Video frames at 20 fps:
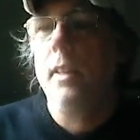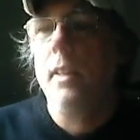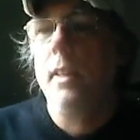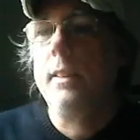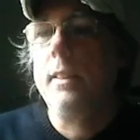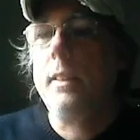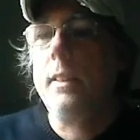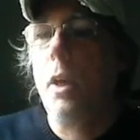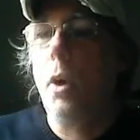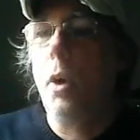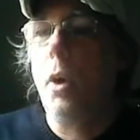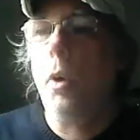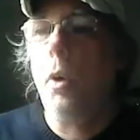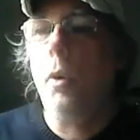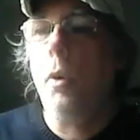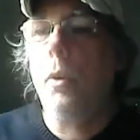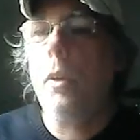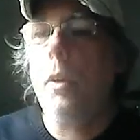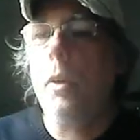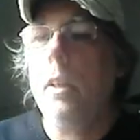
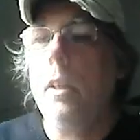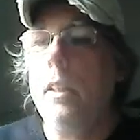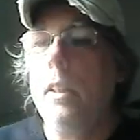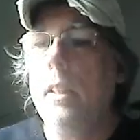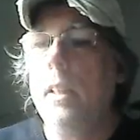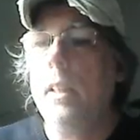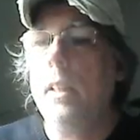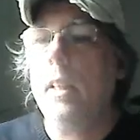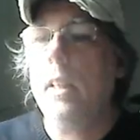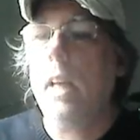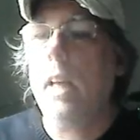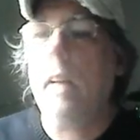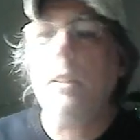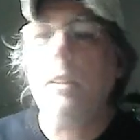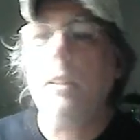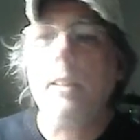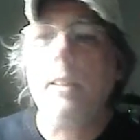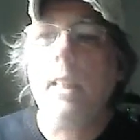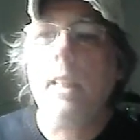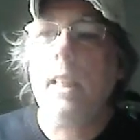So I'm
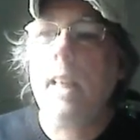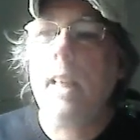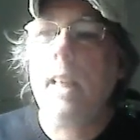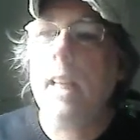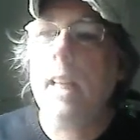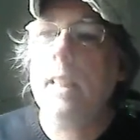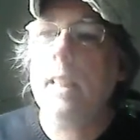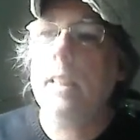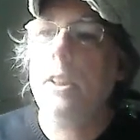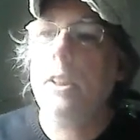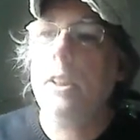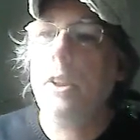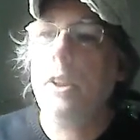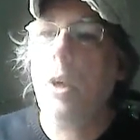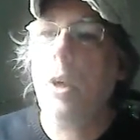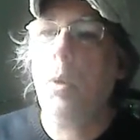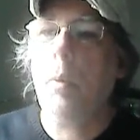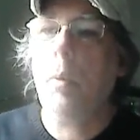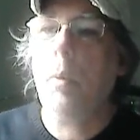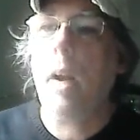just gonna kind of show
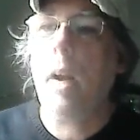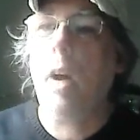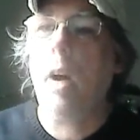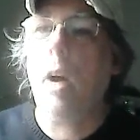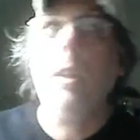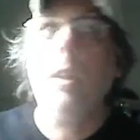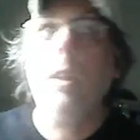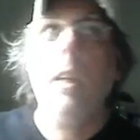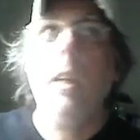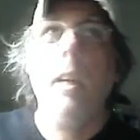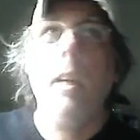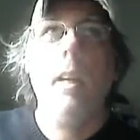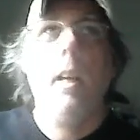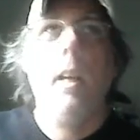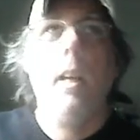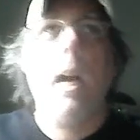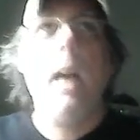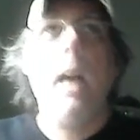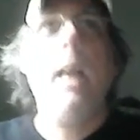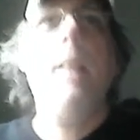around.
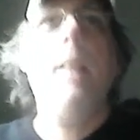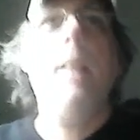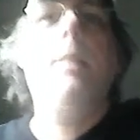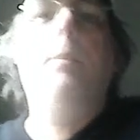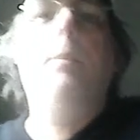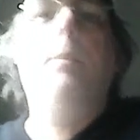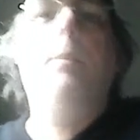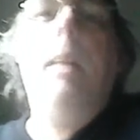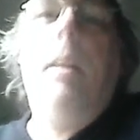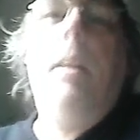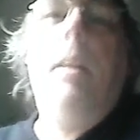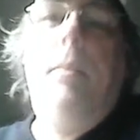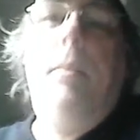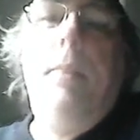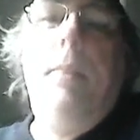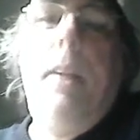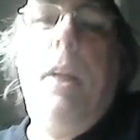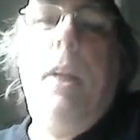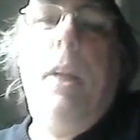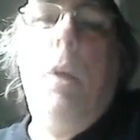I had made a
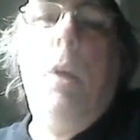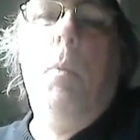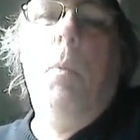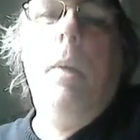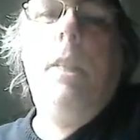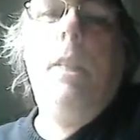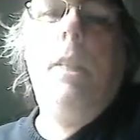video once